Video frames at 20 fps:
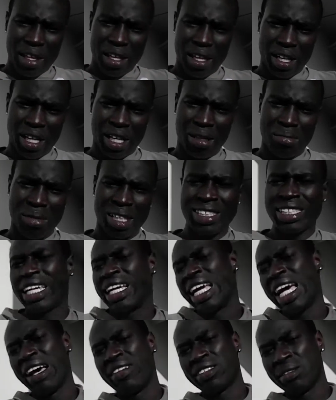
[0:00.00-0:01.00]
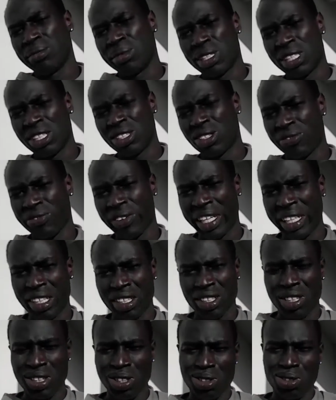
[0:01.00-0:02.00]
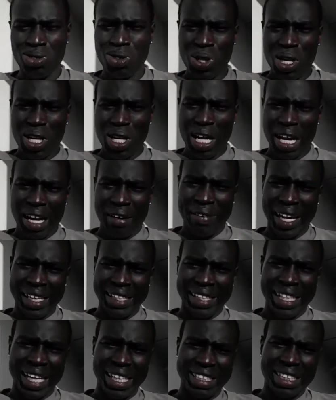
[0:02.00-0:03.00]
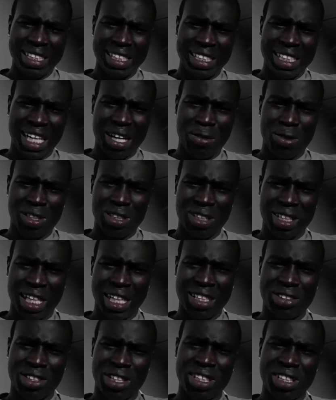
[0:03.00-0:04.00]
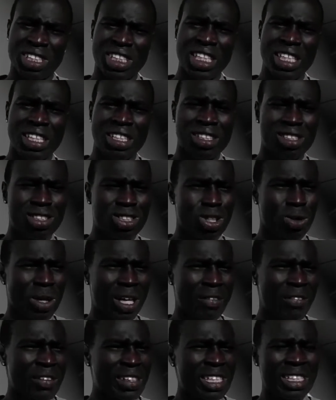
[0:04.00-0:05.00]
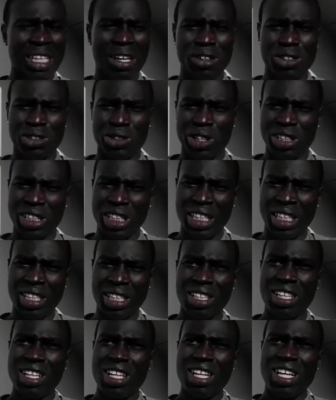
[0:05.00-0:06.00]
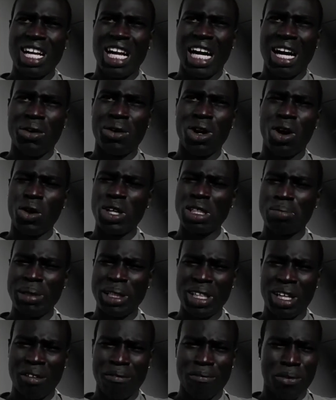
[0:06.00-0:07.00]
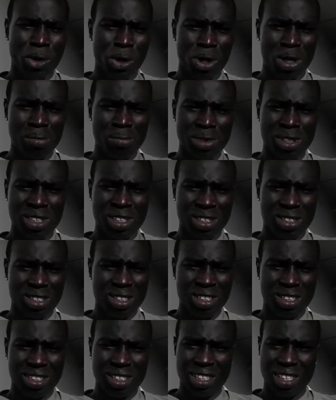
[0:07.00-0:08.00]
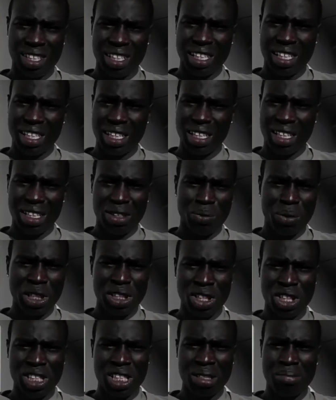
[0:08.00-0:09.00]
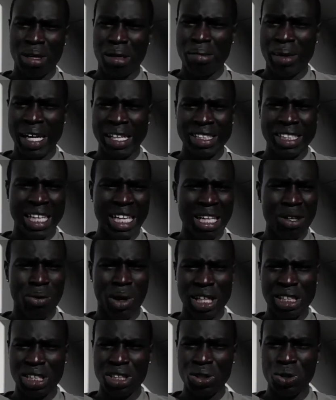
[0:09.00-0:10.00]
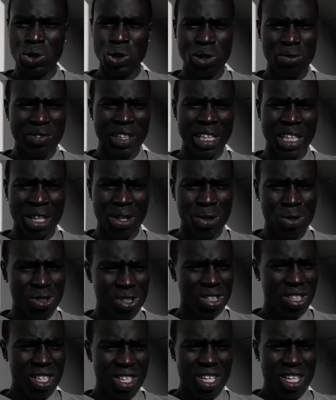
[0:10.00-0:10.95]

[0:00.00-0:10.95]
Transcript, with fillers: Um, they said I have some schizophrenia too. I've had that since I was like 13. So ever since I was 13, I would always be on forums, researching about my anxiety, watching YouTube videos.